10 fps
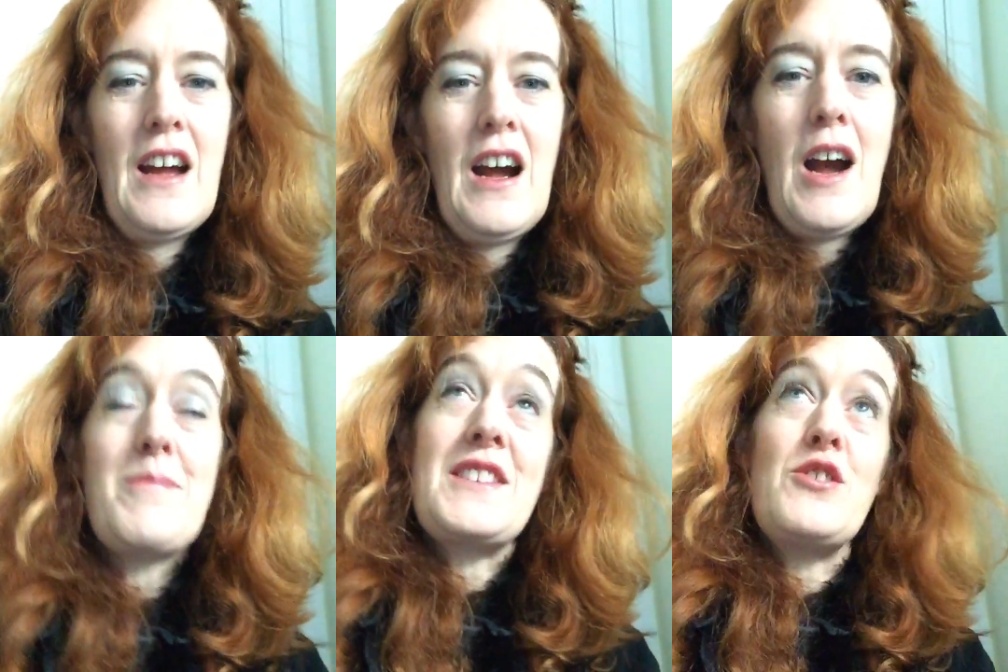
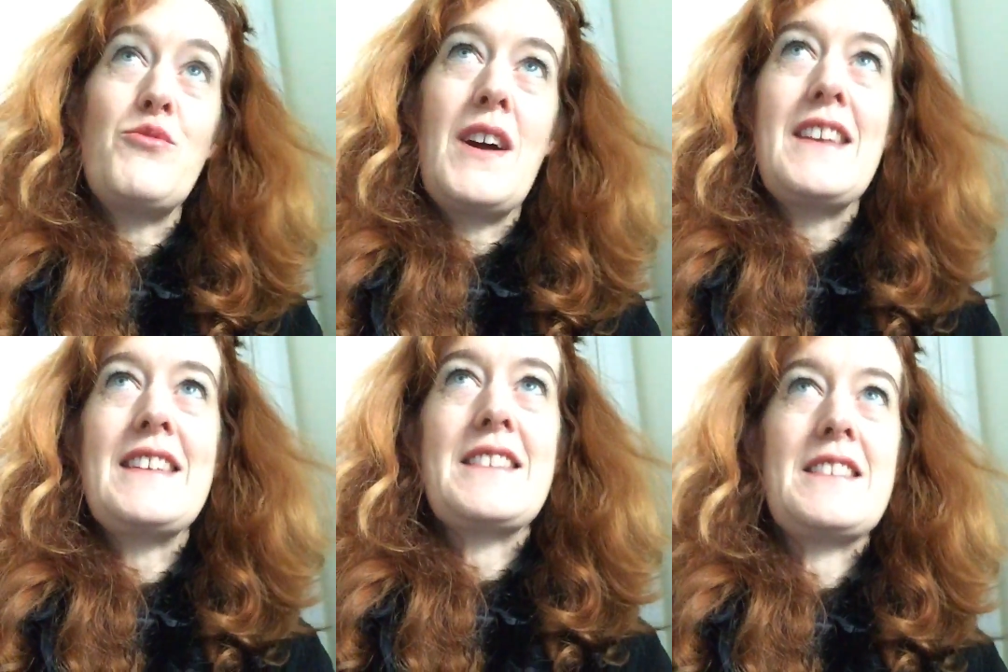I'm still
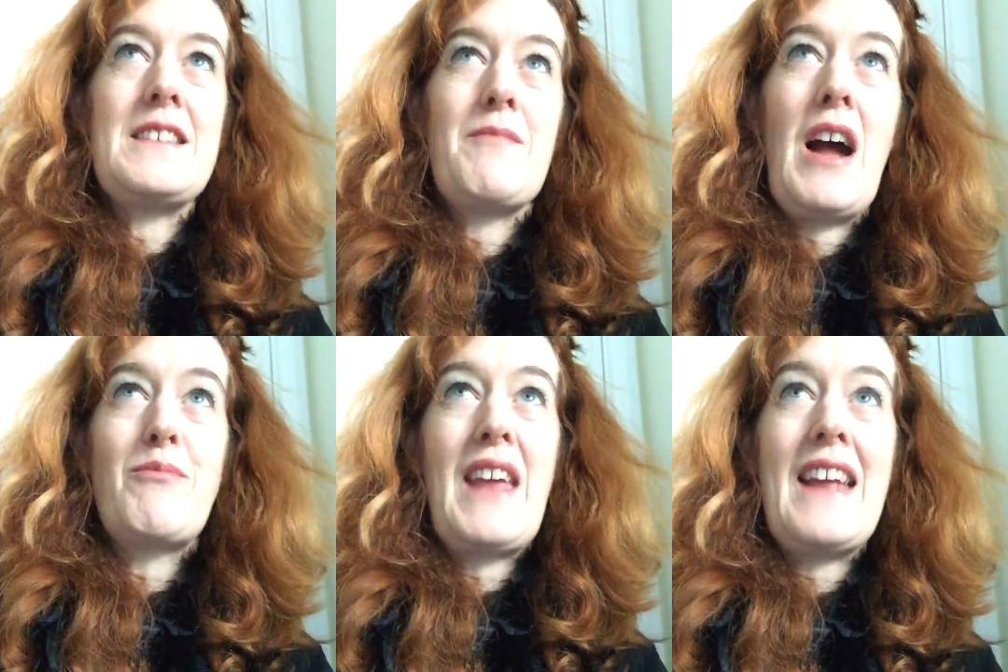running. Steep,
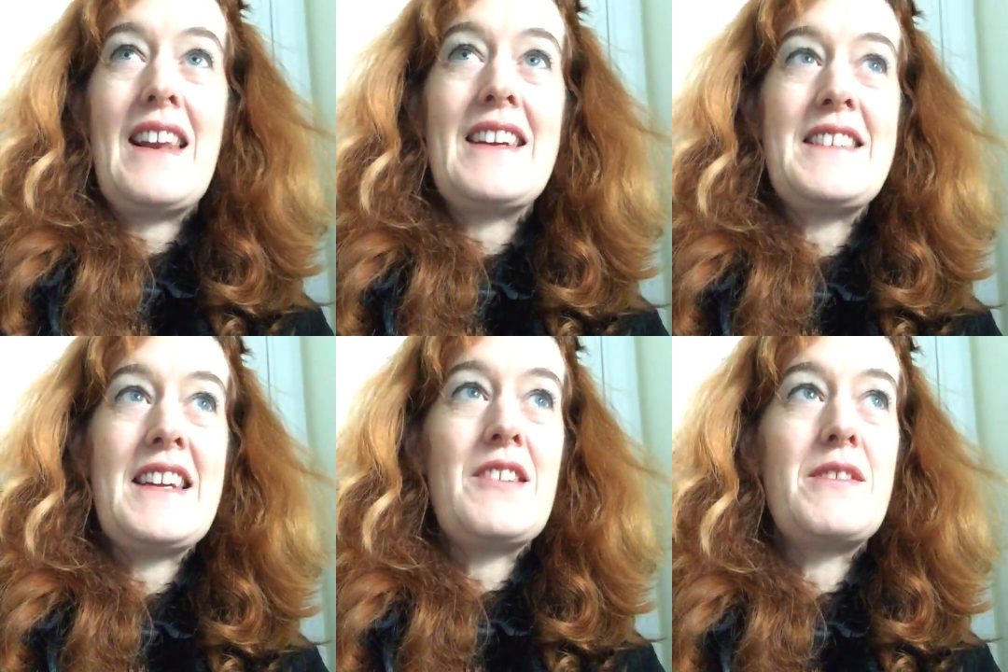I get laid
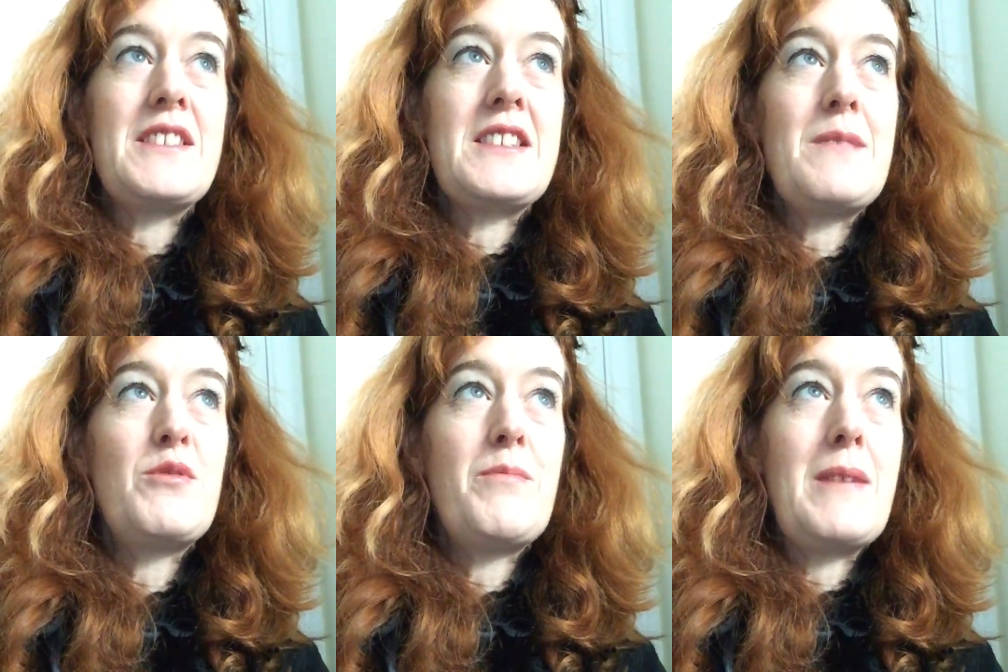here in
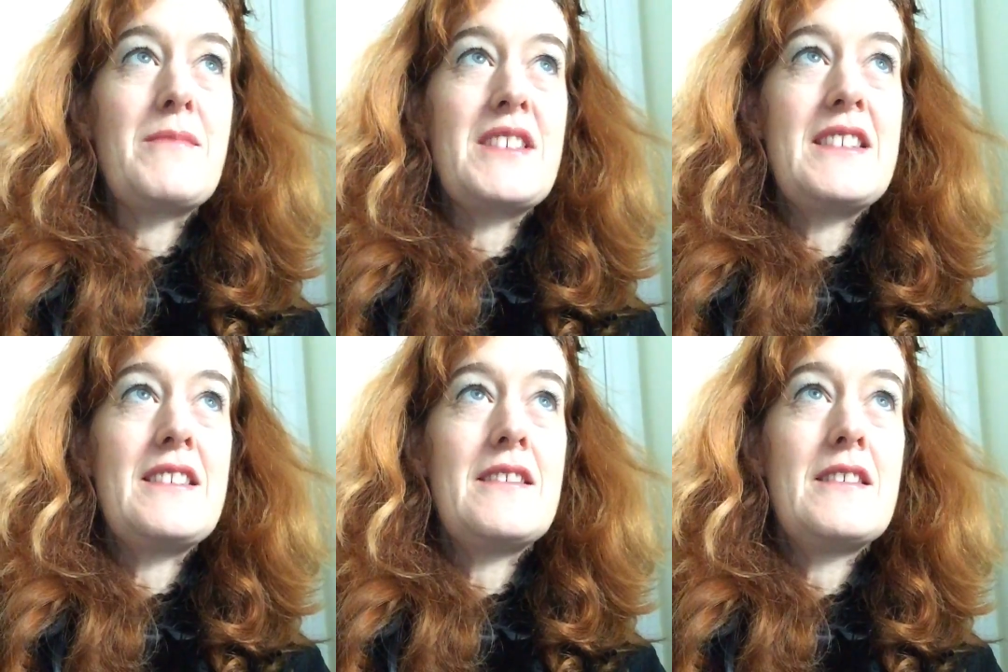Steeple
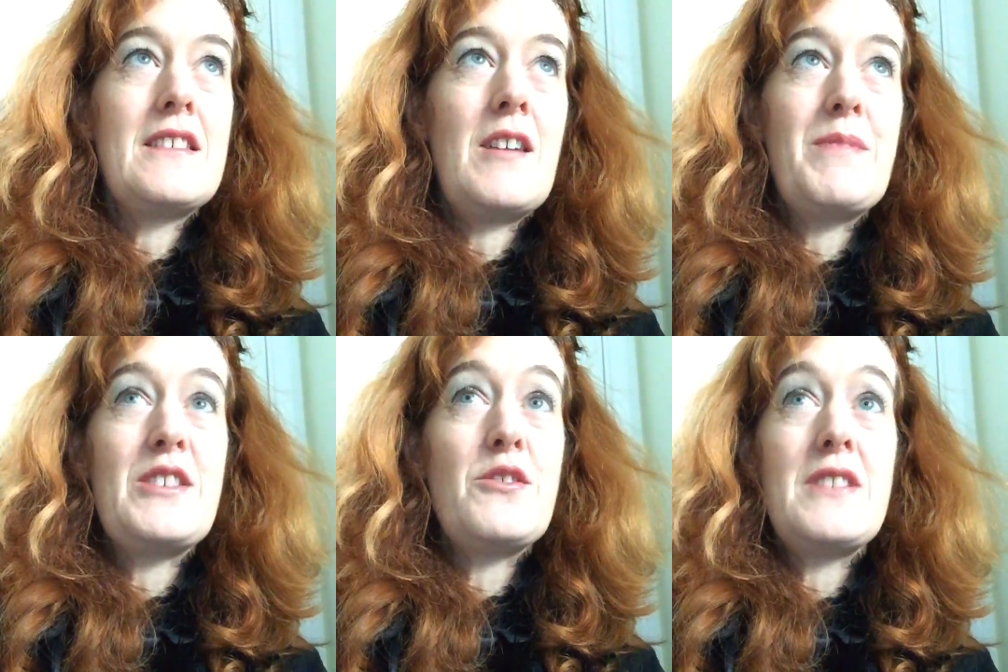Bumstead. I've
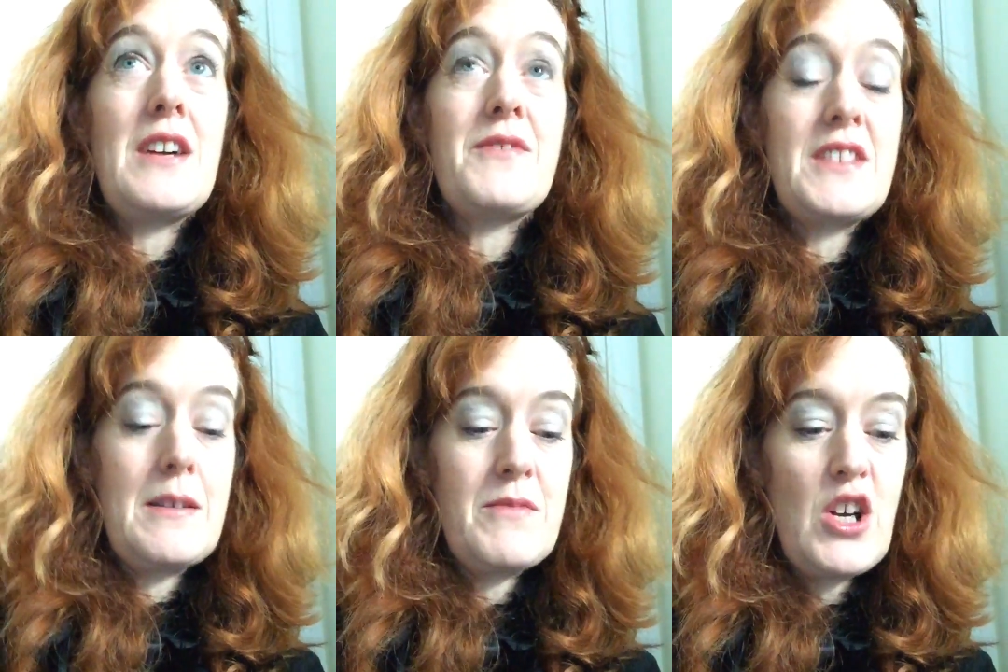been doing that for
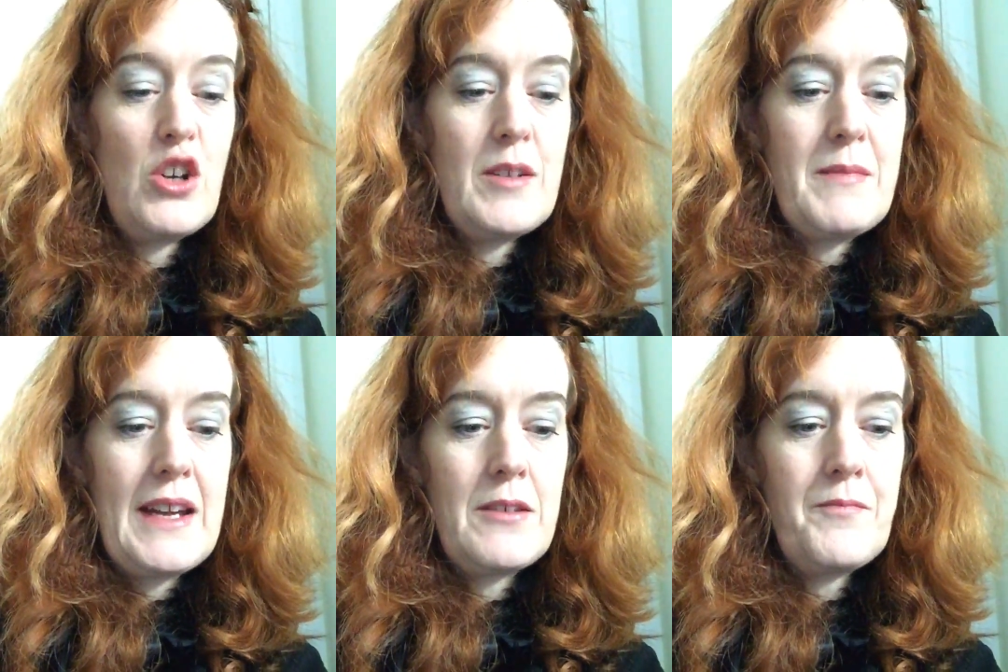some time
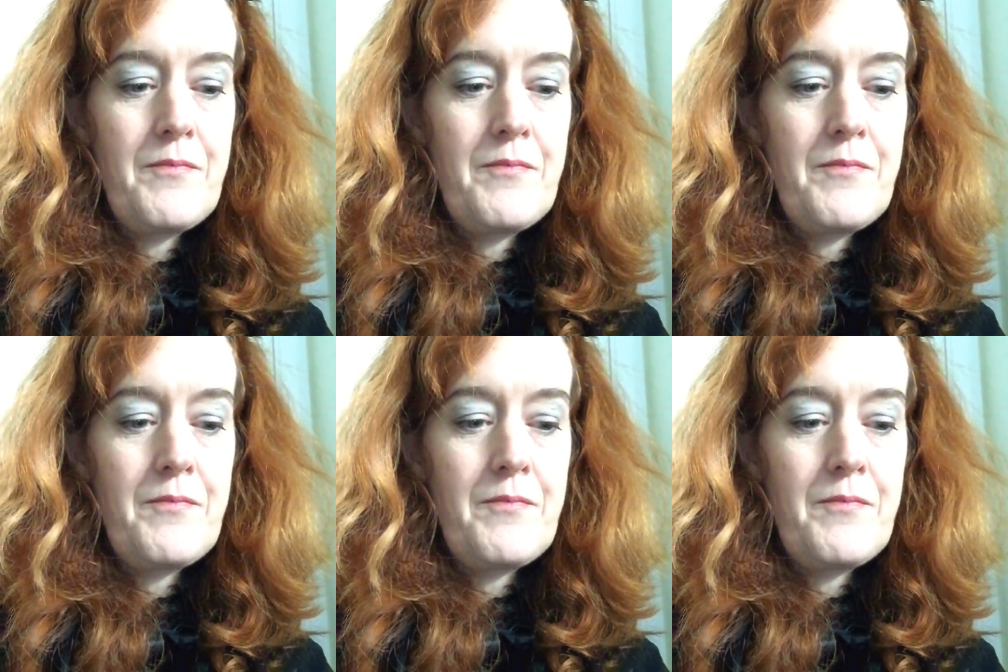now.